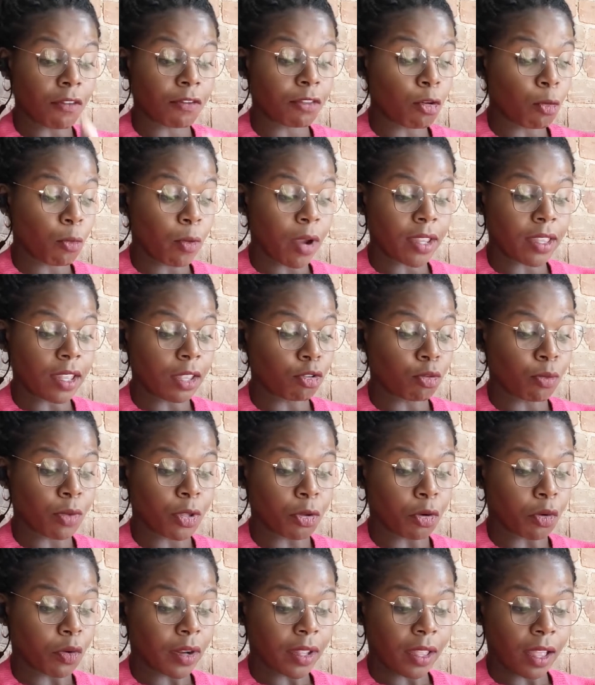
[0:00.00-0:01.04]
way the
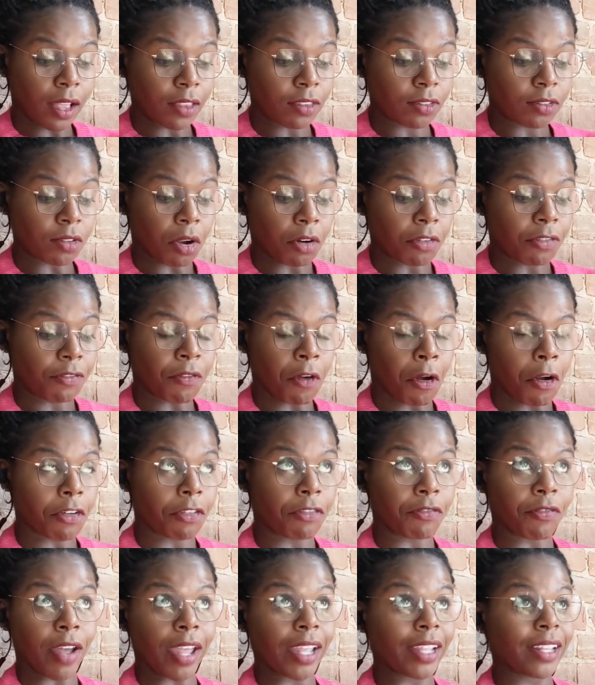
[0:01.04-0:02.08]
Numenorians are
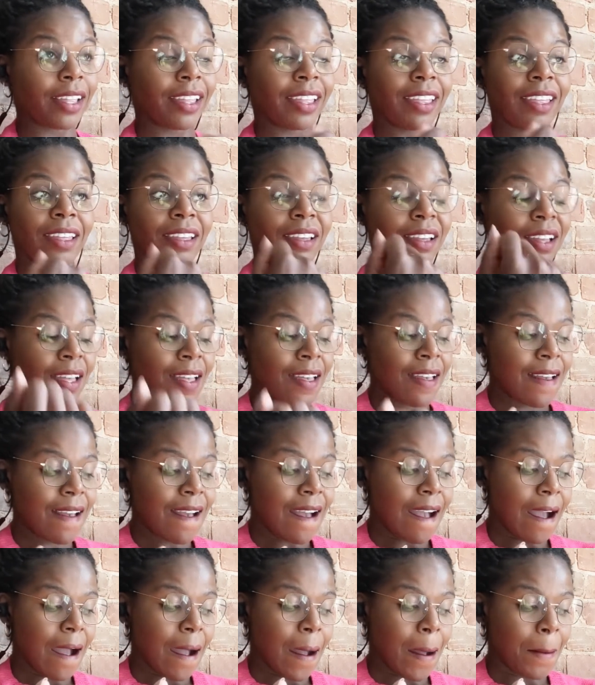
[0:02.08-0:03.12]
fighting.
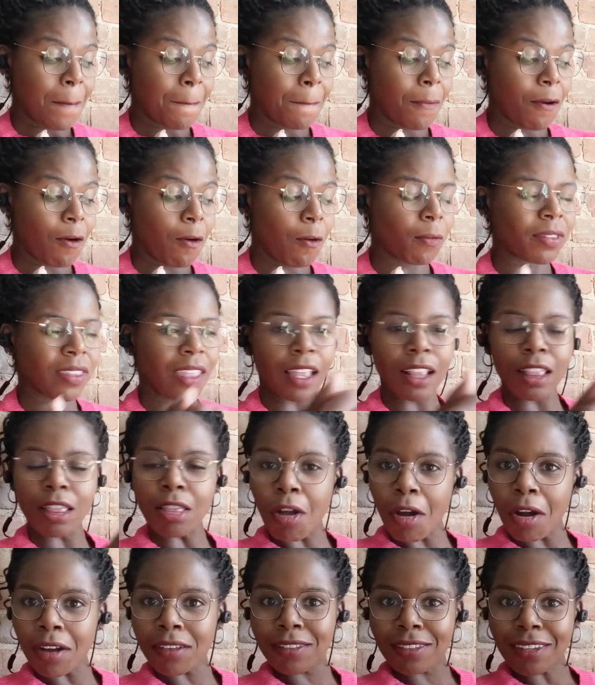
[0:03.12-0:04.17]
They
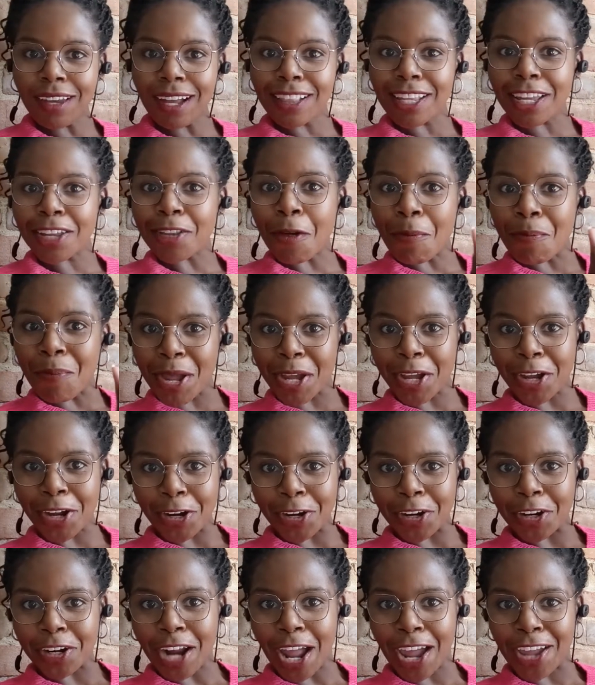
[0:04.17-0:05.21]
looked a little
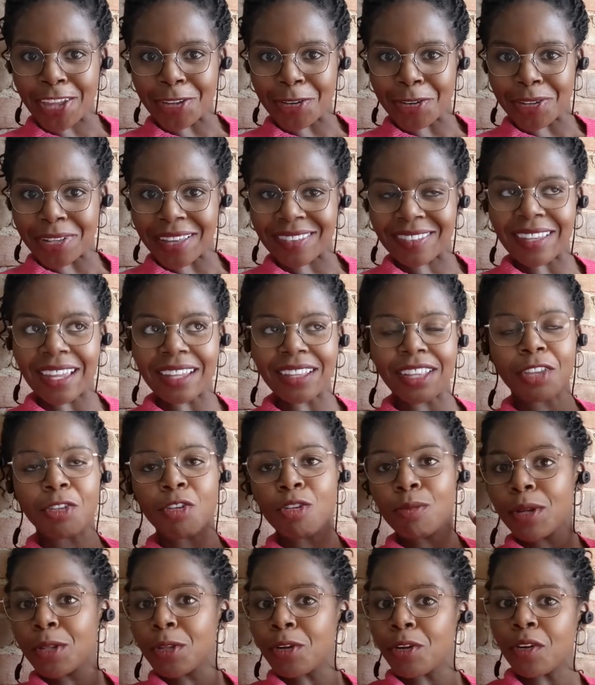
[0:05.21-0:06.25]
bigger, I noticed. Like, the
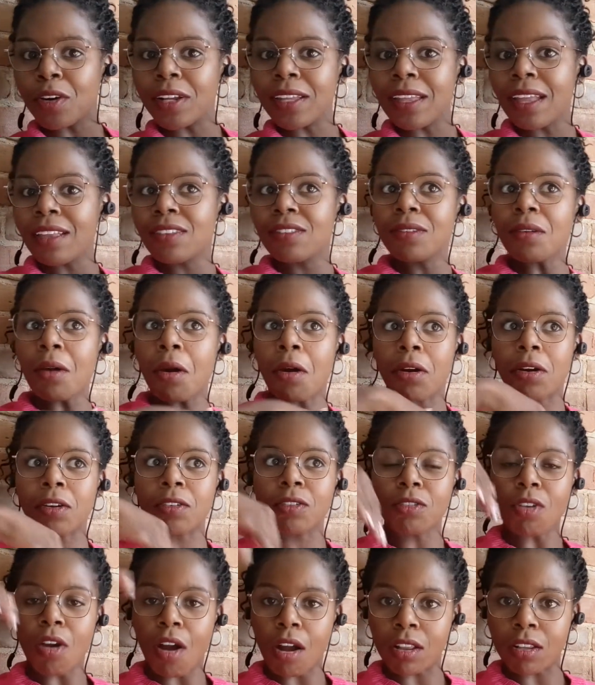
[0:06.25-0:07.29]
Numenorians are
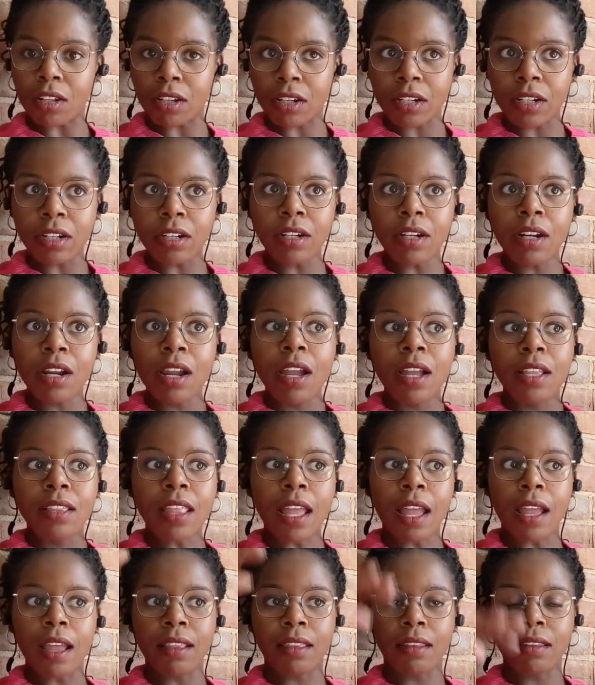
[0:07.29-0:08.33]
taller
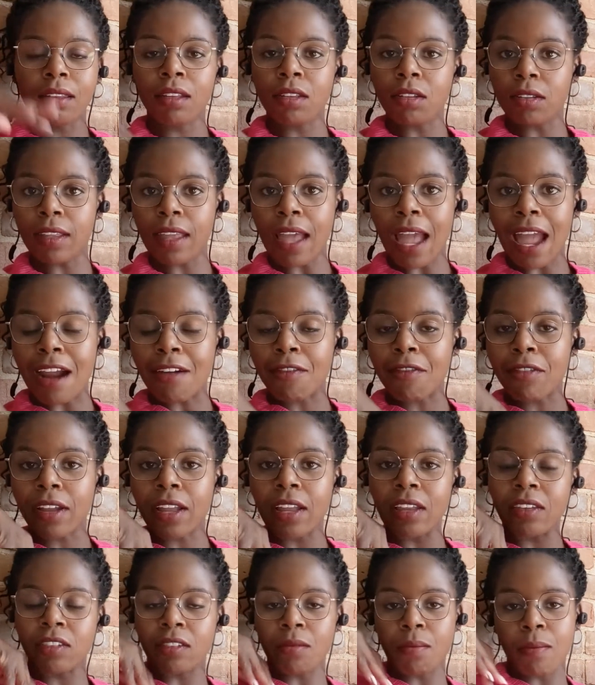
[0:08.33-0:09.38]
than, the
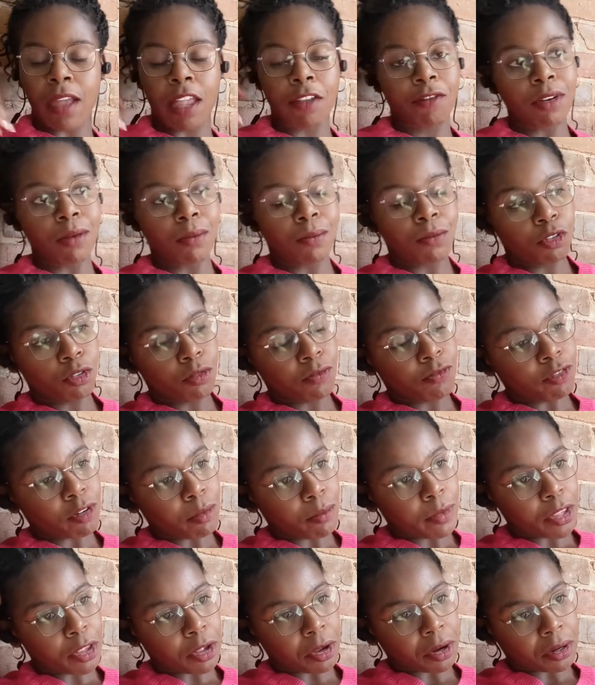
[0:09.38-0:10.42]
average man from
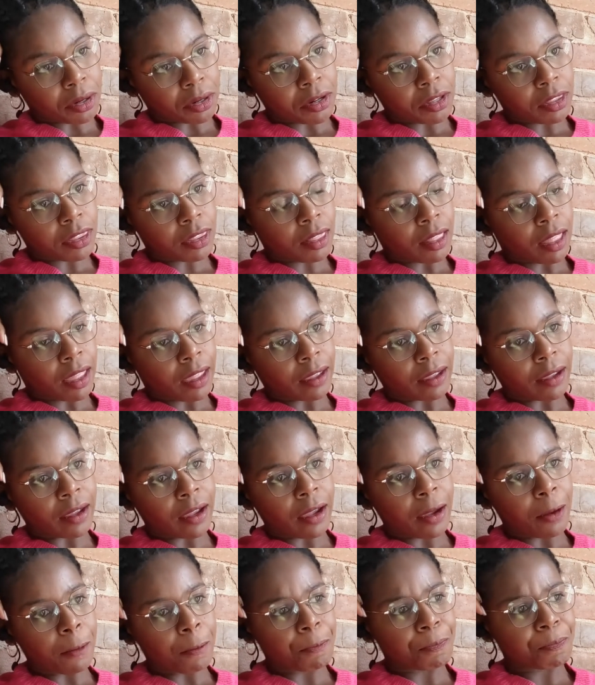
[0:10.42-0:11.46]
Middle Earth, like
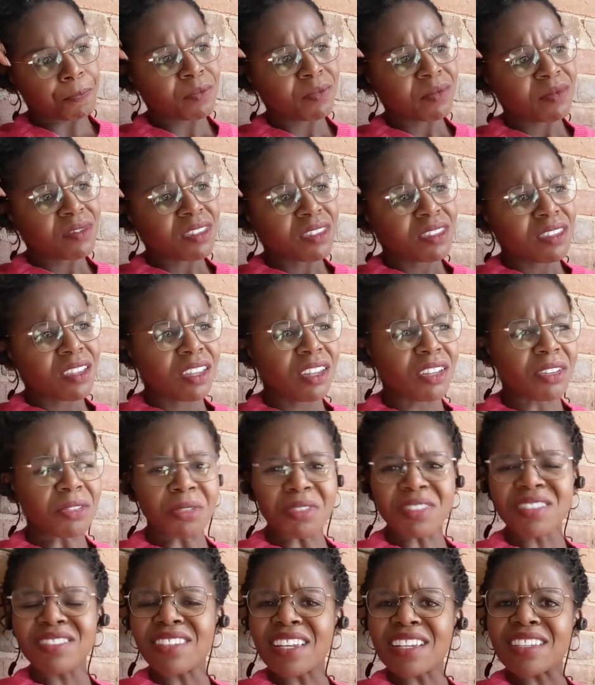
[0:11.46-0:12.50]

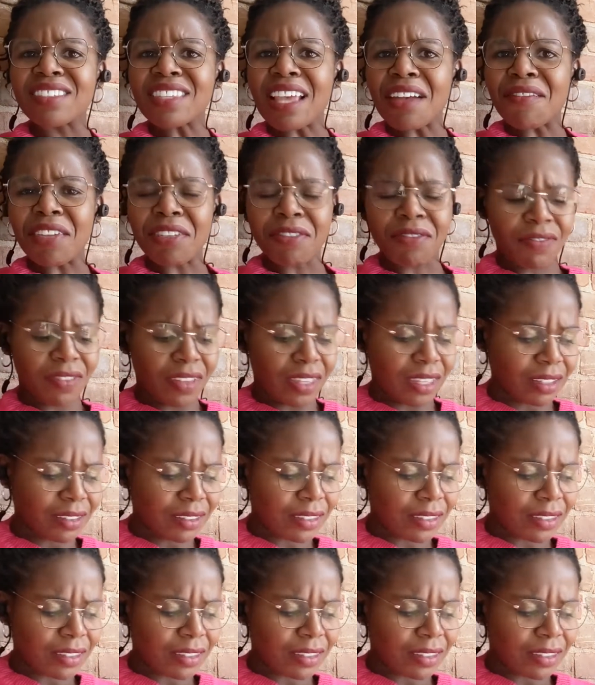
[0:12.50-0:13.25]
6-7 feet